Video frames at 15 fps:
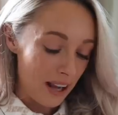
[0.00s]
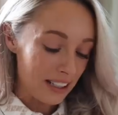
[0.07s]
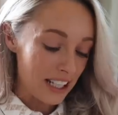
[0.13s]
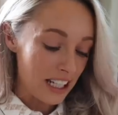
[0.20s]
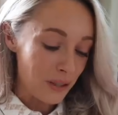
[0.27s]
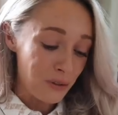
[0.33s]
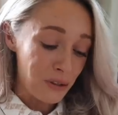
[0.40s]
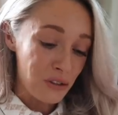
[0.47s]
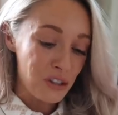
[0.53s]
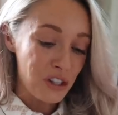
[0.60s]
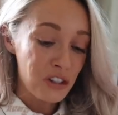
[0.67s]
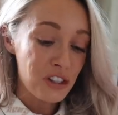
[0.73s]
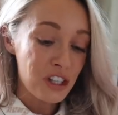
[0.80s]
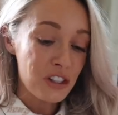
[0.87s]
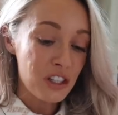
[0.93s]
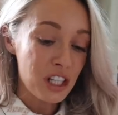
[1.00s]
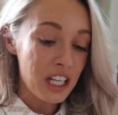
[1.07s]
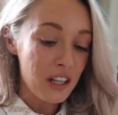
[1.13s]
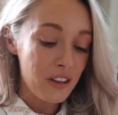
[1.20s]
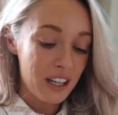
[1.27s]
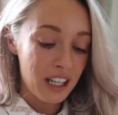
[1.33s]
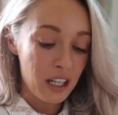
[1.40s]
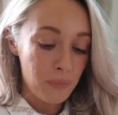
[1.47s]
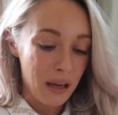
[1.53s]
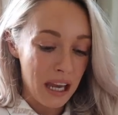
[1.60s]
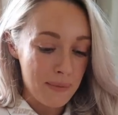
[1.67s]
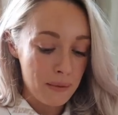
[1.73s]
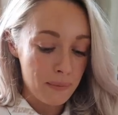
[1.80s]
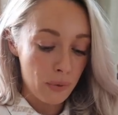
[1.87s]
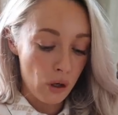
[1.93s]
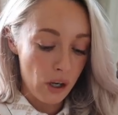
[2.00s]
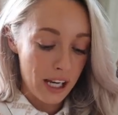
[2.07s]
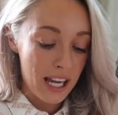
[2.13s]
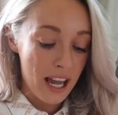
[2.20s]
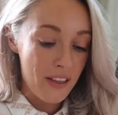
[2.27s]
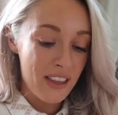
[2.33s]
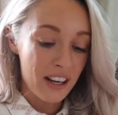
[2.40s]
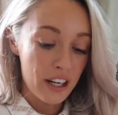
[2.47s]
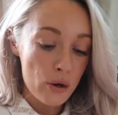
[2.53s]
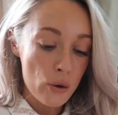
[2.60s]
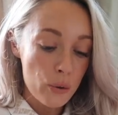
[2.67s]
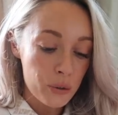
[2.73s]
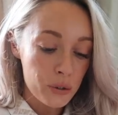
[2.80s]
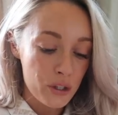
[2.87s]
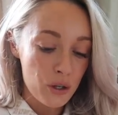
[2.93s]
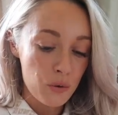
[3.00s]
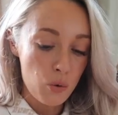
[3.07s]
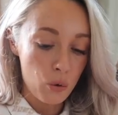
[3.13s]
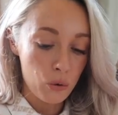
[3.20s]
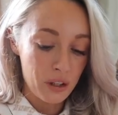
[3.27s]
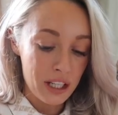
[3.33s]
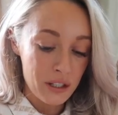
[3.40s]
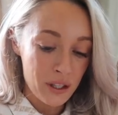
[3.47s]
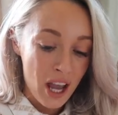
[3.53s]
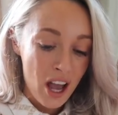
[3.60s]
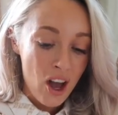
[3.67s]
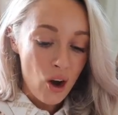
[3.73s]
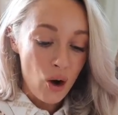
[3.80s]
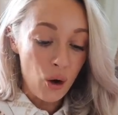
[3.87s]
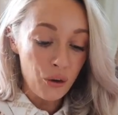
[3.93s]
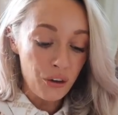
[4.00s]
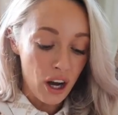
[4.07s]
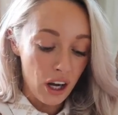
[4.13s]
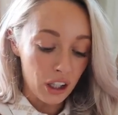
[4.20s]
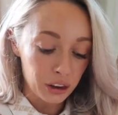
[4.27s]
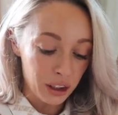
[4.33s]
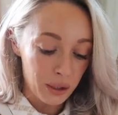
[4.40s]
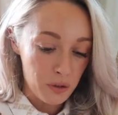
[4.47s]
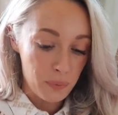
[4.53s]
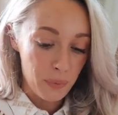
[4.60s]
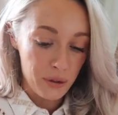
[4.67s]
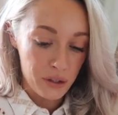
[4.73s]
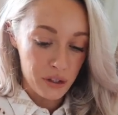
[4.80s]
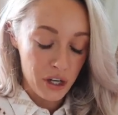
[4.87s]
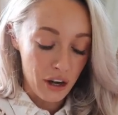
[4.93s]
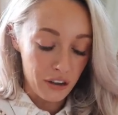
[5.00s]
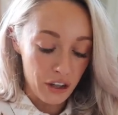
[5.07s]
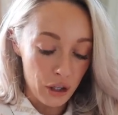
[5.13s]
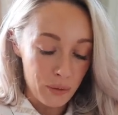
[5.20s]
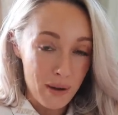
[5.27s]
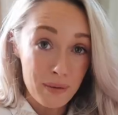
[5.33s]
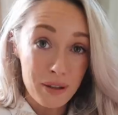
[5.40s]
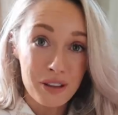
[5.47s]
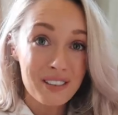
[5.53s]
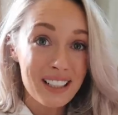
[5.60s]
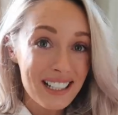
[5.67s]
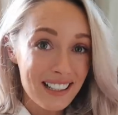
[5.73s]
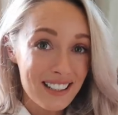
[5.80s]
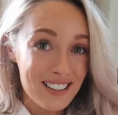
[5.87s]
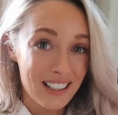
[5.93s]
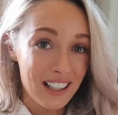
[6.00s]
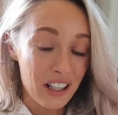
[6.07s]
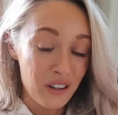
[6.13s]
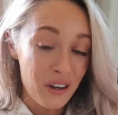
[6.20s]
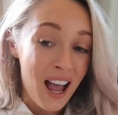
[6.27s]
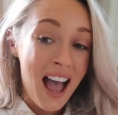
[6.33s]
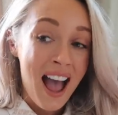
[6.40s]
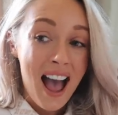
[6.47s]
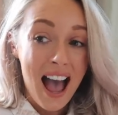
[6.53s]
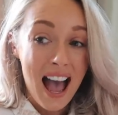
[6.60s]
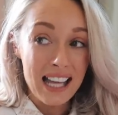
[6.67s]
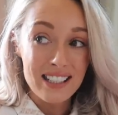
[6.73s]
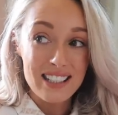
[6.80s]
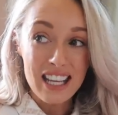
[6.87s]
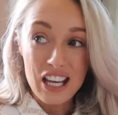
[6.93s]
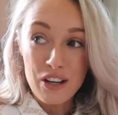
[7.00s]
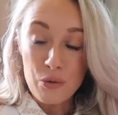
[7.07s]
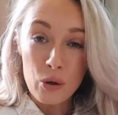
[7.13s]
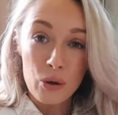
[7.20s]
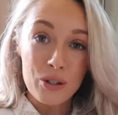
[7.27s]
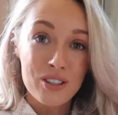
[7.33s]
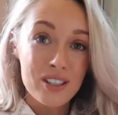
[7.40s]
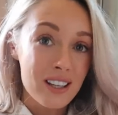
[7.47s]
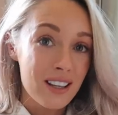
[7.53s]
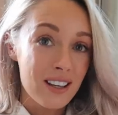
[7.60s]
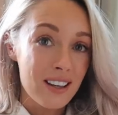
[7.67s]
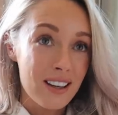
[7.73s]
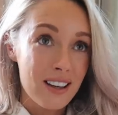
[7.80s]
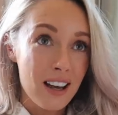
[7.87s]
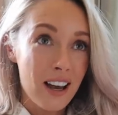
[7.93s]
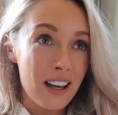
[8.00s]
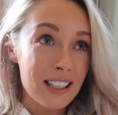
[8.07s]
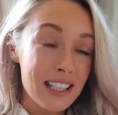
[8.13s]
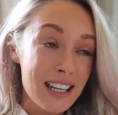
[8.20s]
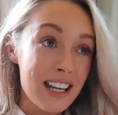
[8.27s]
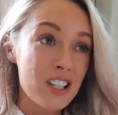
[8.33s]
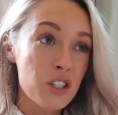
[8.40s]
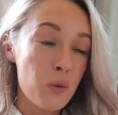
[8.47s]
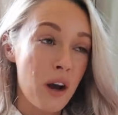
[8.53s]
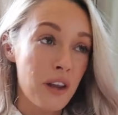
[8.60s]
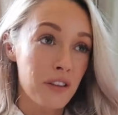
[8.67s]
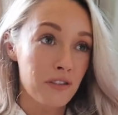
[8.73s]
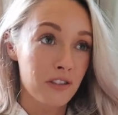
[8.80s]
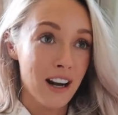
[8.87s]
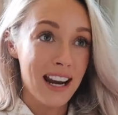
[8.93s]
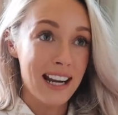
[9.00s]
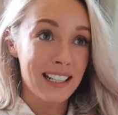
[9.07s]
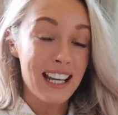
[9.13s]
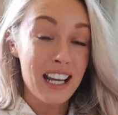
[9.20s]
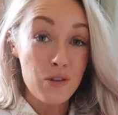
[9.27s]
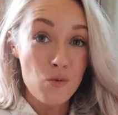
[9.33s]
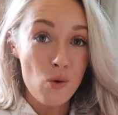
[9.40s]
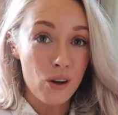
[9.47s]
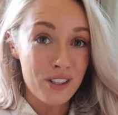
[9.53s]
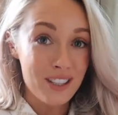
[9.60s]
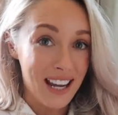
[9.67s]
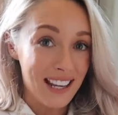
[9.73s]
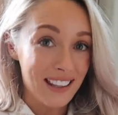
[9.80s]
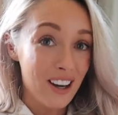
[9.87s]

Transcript: when he was just a teething baby boy, and then I also wore these on our trip to Positano maybe 3 years ago, and it was a year's worth of rain in one day.